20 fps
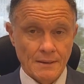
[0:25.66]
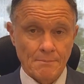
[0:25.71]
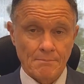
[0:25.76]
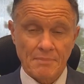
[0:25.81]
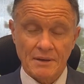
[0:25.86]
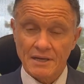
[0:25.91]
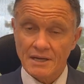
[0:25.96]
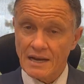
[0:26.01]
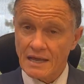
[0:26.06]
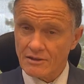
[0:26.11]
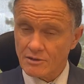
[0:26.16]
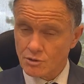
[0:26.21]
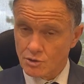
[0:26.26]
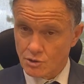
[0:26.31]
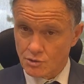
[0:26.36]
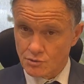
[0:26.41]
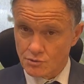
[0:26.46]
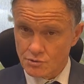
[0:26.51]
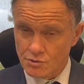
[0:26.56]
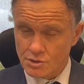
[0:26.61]
But in other
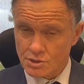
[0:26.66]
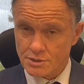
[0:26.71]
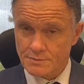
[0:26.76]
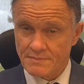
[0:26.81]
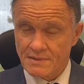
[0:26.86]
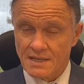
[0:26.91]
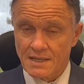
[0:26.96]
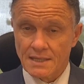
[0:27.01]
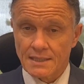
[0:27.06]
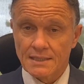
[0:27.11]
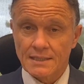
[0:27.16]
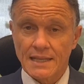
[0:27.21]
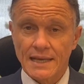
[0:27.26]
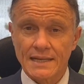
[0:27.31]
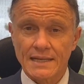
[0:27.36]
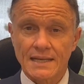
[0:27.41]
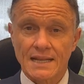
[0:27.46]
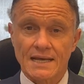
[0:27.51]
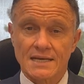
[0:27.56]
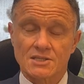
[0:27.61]
news,
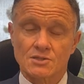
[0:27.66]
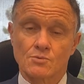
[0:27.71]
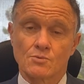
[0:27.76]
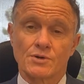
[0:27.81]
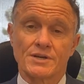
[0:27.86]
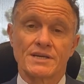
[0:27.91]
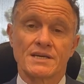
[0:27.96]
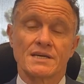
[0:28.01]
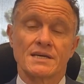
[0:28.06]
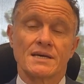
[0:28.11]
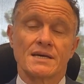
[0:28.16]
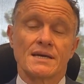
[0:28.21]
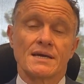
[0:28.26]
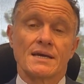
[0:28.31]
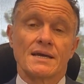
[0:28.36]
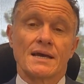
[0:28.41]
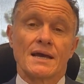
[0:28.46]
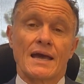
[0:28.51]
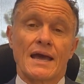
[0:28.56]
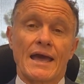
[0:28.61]
late last week,
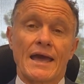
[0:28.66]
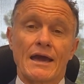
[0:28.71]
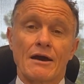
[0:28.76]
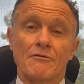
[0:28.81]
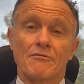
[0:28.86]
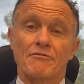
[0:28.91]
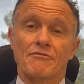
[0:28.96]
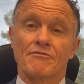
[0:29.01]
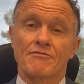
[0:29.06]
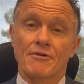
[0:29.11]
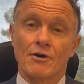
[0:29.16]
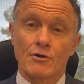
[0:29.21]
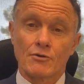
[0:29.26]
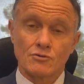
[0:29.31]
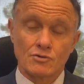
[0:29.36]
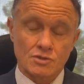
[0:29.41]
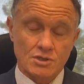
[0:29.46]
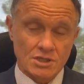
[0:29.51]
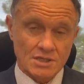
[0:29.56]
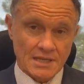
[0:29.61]
our
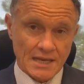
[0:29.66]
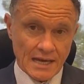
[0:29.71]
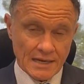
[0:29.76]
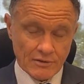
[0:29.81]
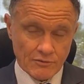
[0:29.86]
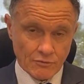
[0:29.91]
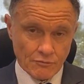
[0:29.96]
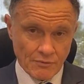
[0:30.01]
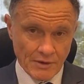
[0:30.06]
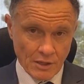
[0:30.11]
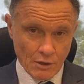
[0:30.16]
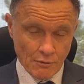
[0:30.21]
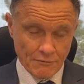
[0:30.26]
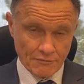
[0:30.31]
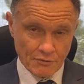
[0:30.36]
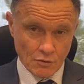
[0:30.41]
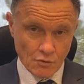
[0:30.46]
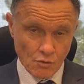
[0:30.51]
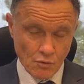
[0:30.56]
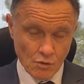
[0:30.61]
phones started to ring
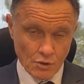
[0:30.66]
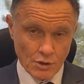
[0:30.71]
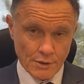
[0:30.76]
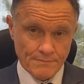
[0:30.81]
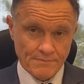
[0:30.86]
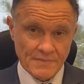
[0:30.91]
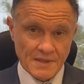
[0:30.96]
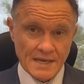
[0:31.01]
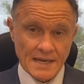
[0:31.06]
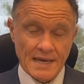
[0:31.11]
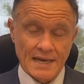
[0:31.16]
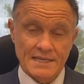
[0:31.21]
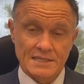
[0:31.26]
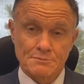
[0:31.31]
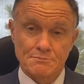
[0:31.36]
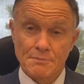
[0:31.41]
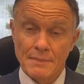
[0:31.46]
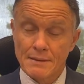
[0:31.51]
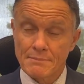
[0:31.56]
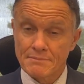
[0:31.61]
off the hook as
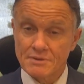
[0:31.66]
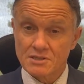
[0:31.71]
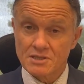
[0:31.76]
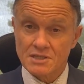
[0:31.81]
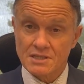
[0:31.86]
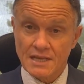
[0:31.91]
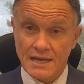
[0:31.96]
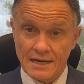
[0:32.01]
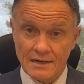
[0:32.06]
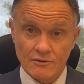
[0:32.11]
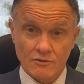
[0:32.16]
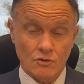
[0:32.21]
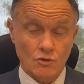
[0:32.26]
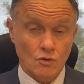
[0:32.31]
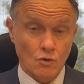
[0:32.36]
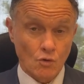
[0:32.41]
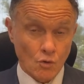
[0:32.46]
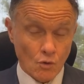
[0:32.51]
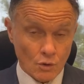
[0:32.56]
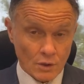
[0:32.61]
members started to
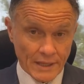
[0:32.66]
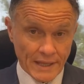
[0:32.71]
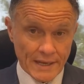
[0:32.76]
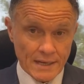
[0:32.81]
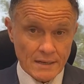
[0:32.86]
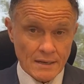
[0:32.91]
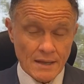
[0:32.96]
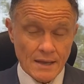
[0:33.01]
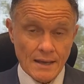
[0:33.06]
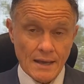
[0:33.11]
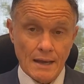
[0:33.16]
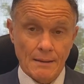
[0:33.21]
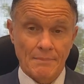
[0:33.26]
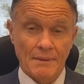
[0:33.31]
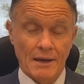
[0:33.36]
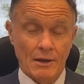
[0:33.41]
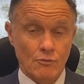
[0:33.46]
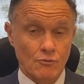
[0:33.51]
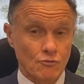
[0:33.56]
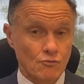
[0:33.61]
call in
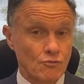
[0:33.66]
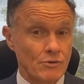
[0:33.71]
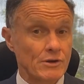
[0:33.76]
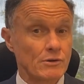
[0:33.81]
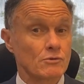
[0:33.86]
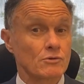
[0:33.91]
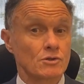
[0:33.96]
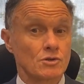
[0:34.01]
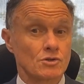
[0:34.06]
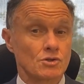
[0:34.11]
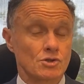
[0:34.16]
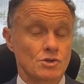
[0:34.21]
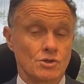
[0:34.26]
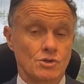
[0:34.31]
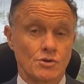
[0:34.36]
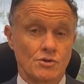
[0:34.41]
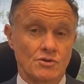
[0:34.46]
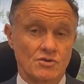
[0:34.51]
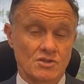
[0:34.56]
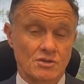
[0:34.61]
about real
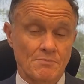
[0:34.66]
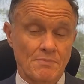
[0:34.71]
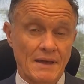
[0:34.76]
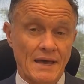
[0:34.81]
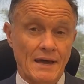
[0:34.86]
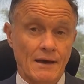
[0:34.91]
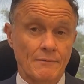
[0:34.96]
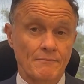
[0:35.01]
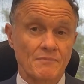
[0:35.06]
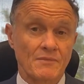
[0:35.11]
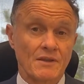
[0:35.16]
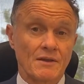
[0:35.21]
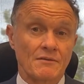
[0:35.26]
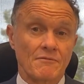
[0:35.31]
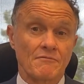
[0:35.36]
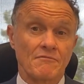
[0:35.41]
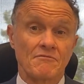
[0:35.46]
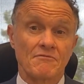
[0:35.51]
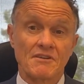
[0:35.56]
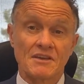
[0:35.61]
concerns about
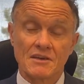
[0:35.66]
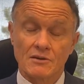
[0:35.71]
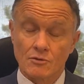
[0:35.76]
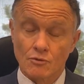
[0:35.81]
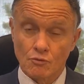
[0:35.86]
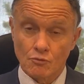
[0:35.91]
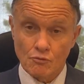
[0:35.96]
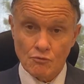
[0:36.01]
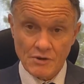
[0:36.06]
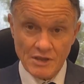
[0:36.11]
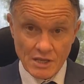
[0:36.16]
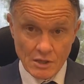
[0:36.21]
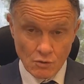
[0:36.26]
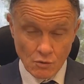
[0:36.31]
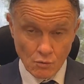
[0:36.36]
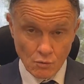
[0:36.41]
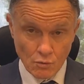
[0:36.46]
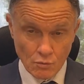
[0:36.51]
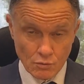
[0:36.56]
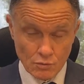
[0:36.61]
vehicle
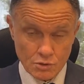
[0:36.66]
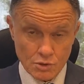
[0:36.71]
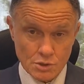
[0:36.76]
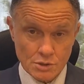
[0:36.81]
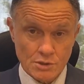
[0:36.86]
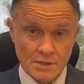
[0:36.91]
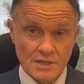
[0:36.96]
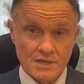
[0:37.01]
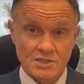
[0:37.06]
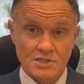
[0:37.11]
recalls.